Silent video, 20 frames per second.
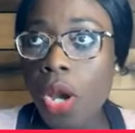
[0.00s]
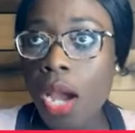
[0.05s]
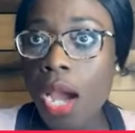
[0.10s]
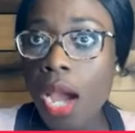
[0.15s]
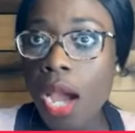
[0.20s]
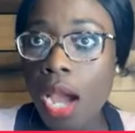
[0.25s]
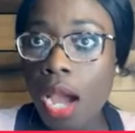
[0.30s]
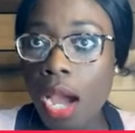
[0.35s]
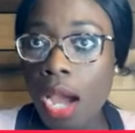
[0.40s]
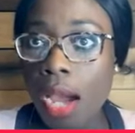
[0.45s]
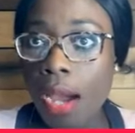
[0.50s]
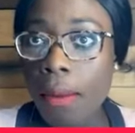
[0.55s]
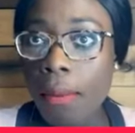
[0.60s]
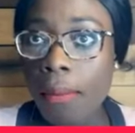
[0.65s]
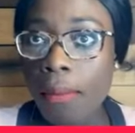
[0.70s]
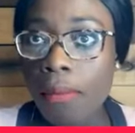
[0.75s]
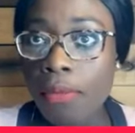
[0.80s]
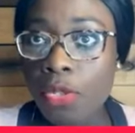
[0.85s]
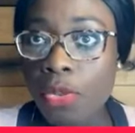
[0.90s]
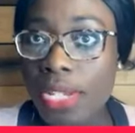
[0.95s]

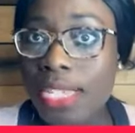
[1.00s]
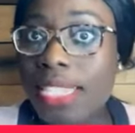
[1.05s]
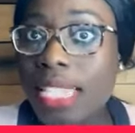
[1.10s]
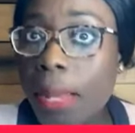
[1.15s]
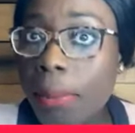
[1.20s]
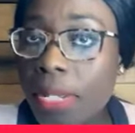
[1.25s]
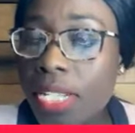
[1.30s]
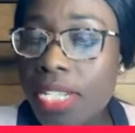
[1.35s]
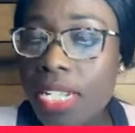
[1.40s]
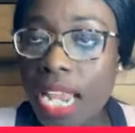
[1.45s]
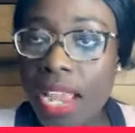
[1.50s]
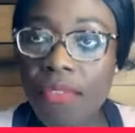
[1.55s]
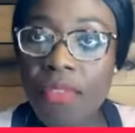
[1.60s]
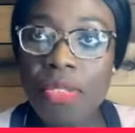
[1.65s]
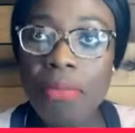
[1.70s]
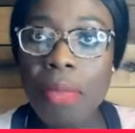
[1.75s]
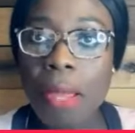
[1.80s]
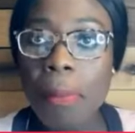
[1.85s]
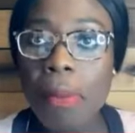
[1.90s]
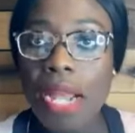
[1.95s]
to establish life
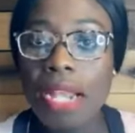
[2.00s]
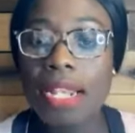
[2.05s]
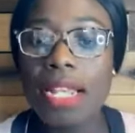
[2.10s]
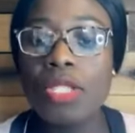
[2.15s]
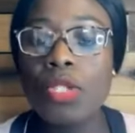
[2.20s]
with my partner.